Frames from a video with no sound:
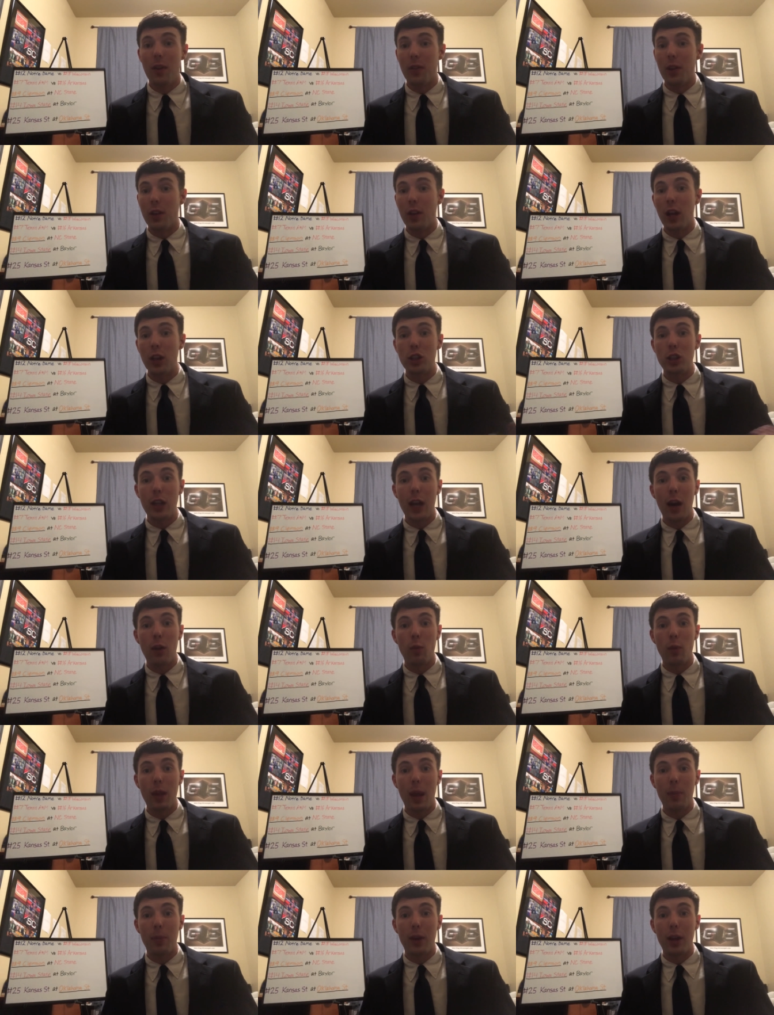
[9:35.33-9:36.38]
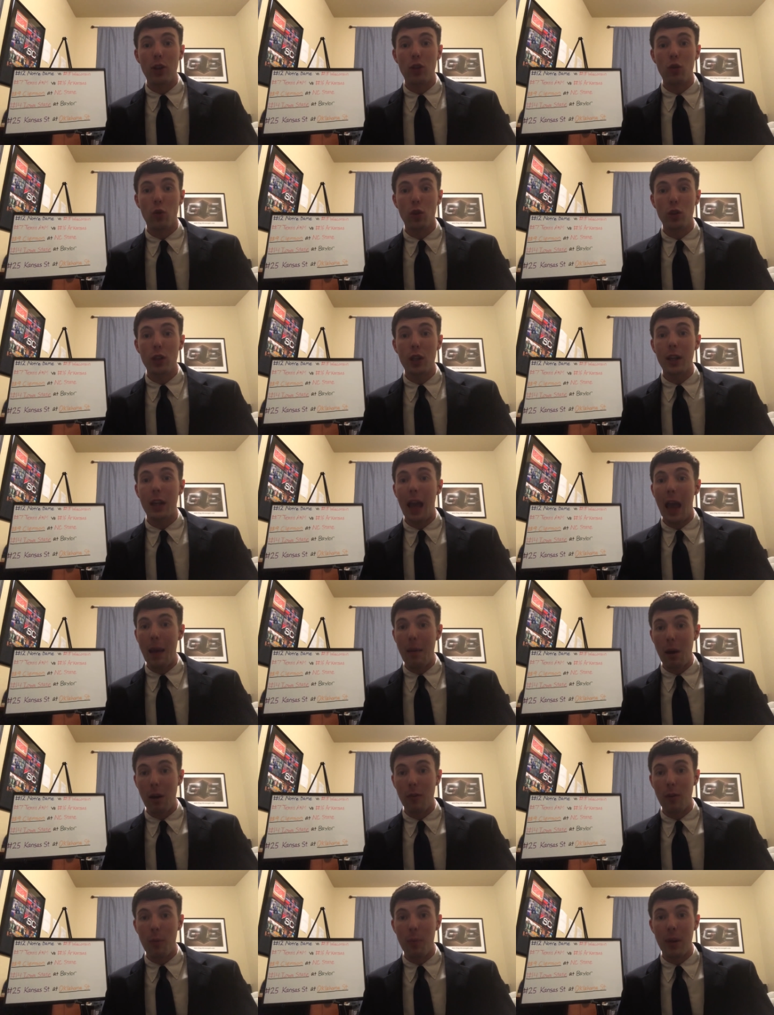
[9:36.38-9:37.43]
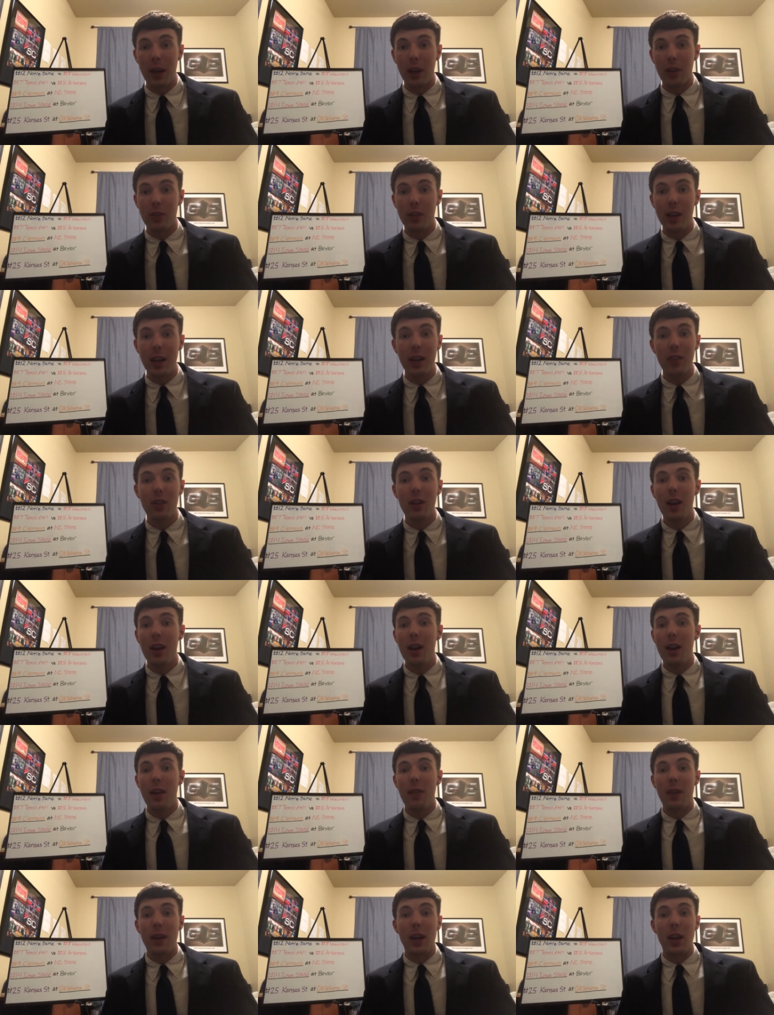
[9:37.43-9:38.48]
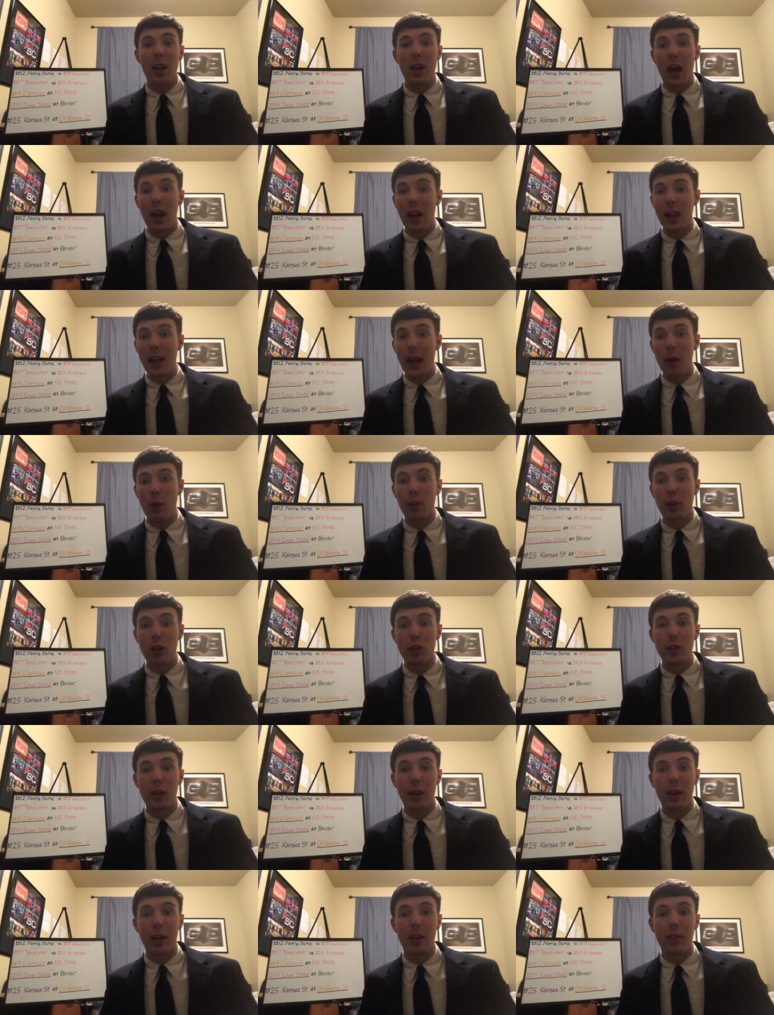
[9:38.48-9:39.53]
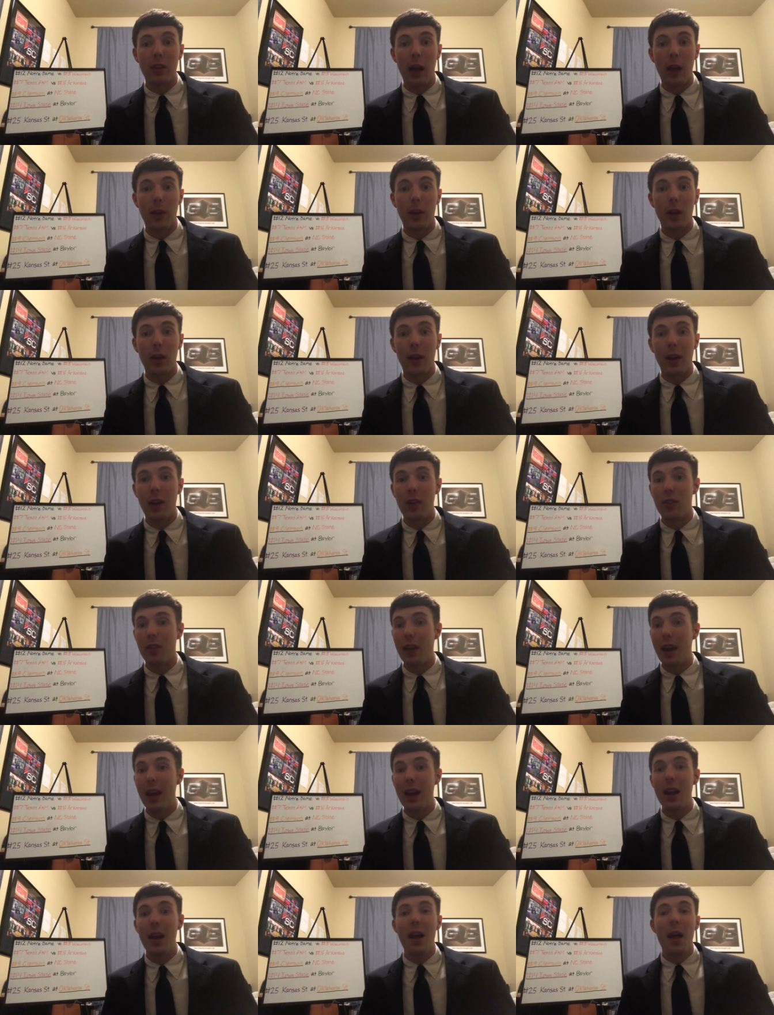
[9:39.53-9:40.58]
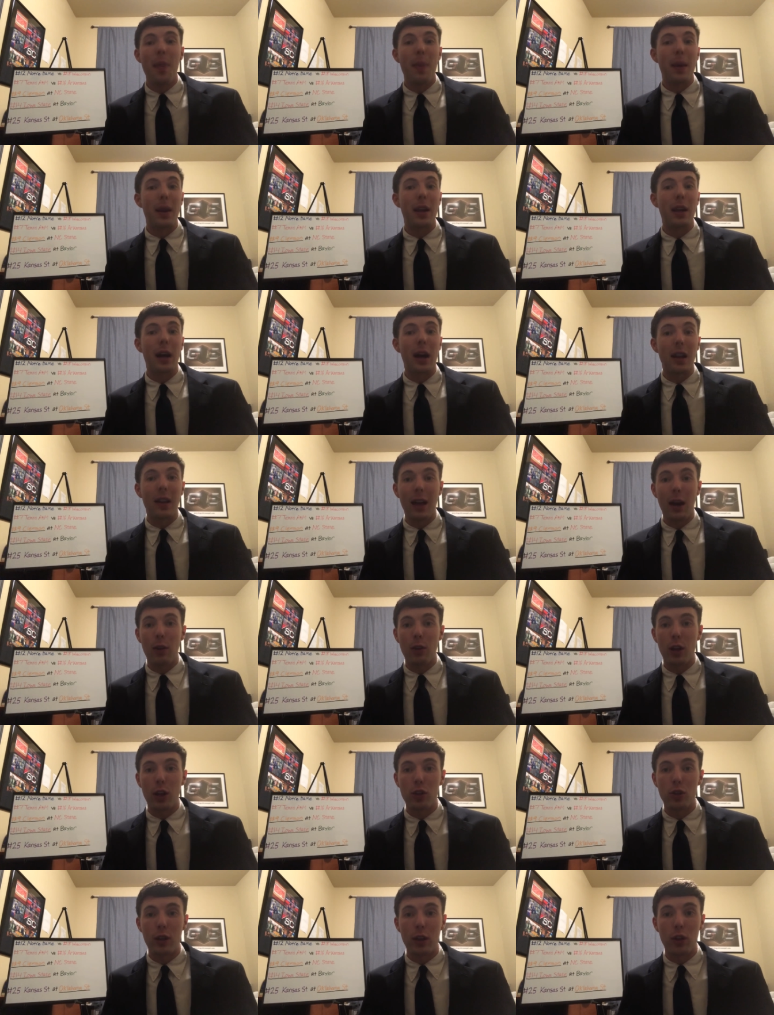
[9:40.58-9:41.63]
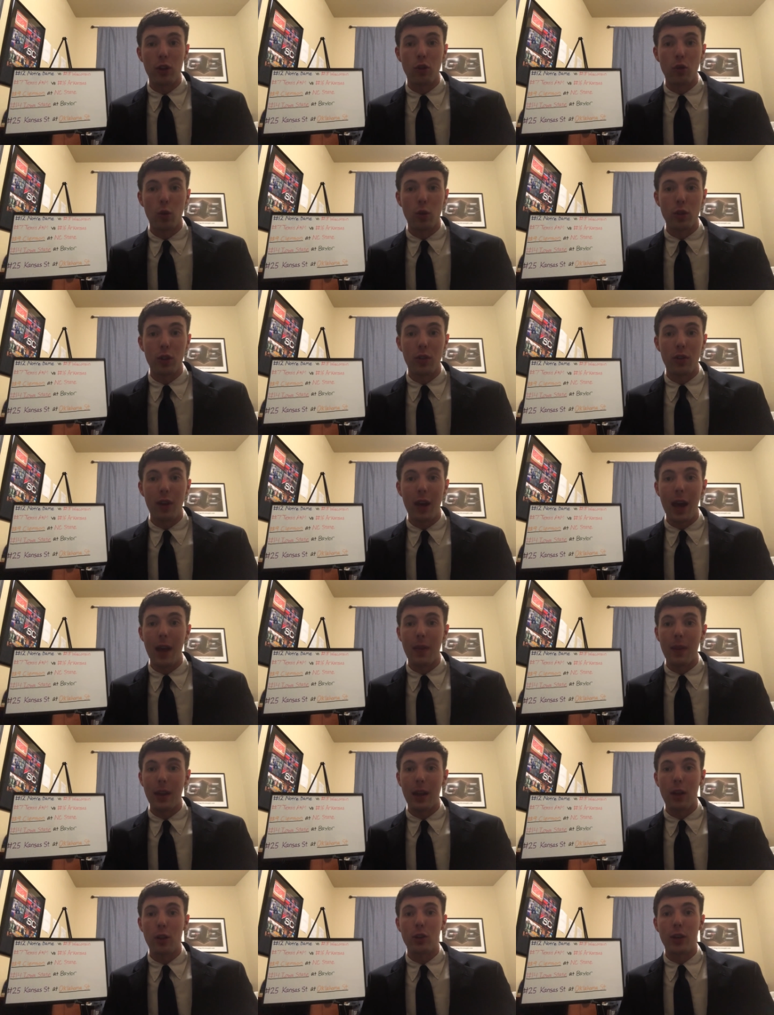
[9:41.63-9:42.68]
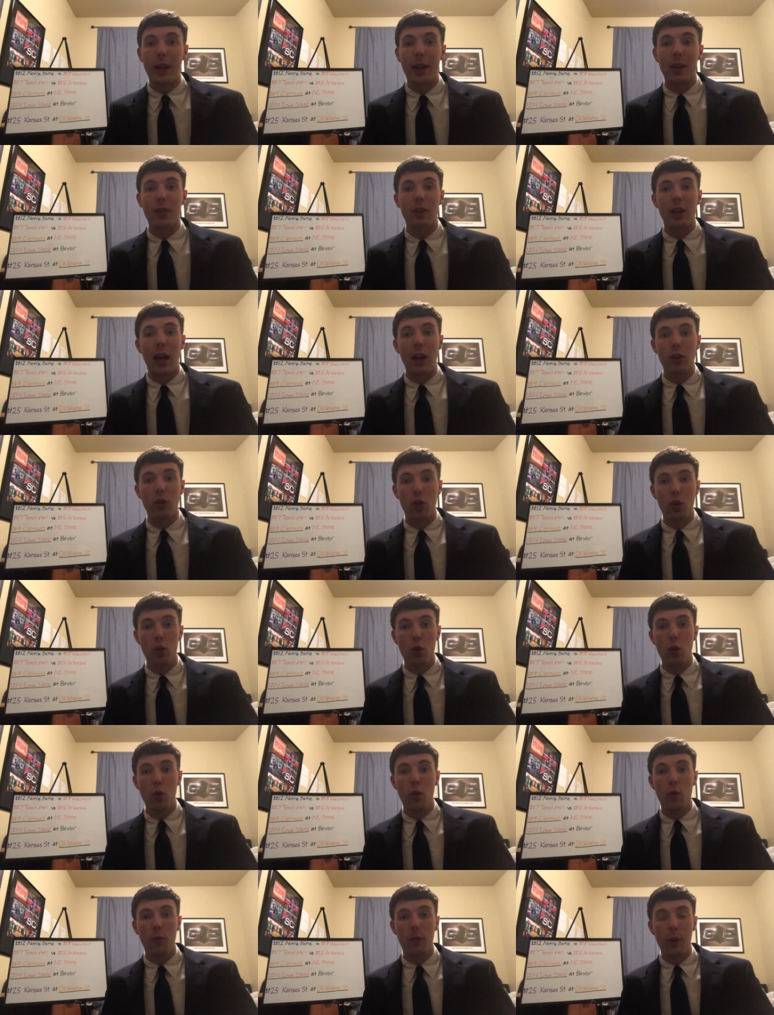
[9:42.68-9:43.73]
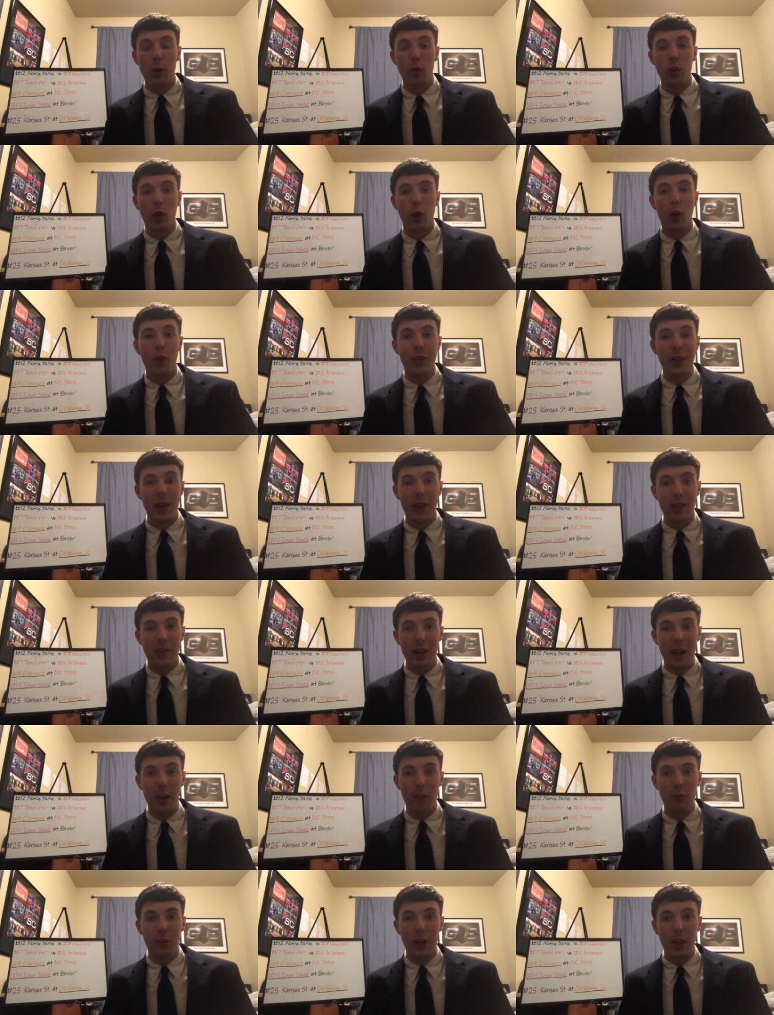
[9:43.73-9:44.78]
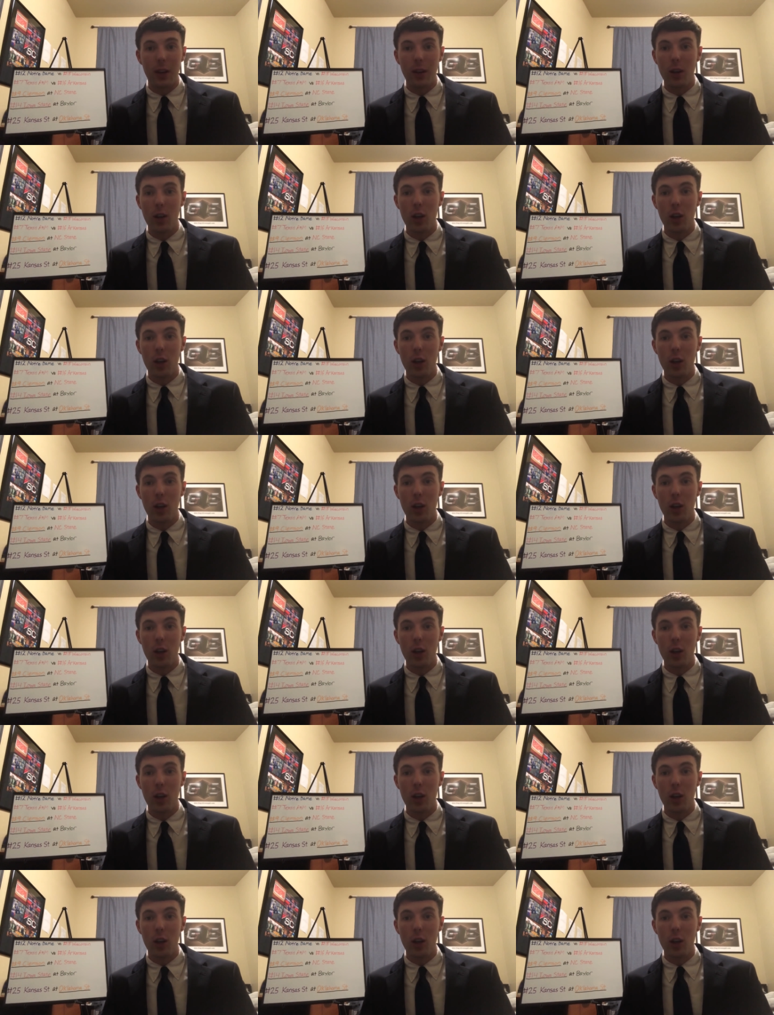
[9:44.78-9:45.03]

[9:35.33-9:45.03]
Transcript: The touchdown when they played Georgia came off a pick six. They did not allow a touchdown against South Carolina State. They did not allow a touchdown to Georgia Tech. The Yellow Jackets got two field goals and a safety.